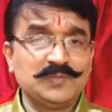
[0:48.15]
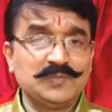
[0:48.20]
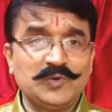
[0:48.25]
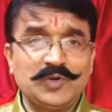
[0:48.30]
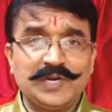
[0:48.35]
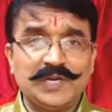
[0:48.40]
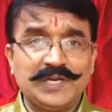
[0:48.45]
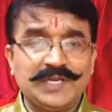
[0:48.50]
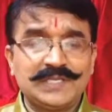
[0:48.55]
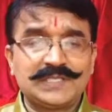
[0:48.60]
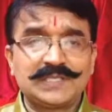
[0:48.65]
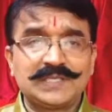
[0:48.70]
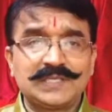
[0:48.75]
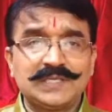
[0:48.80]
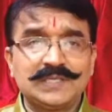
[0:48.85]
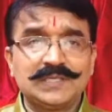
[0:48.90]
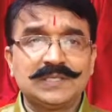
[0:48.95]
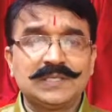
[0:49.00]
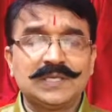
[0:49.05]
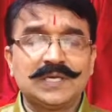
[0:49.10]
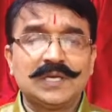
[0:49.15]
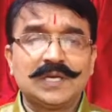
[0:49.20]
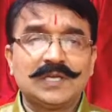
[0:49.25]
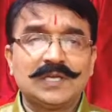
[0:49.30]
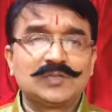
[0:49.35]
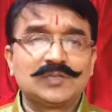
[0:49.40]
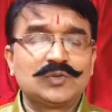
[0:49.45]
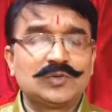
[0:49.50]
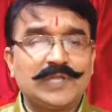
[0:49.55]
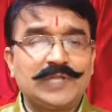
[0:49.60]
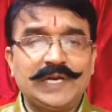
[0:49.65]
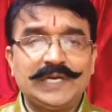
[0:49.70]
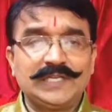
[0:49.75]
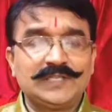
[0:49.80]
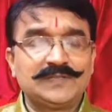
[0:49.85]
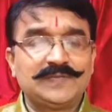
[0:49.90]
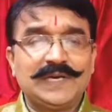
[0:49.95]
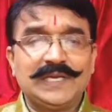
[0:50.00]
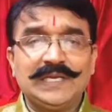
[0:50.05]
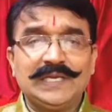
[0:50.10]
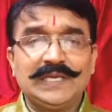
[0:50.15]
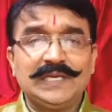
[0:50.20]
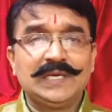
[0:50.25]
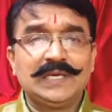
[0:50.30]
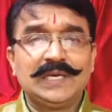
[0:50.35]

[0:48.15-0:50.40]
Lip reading: more risk, so that is why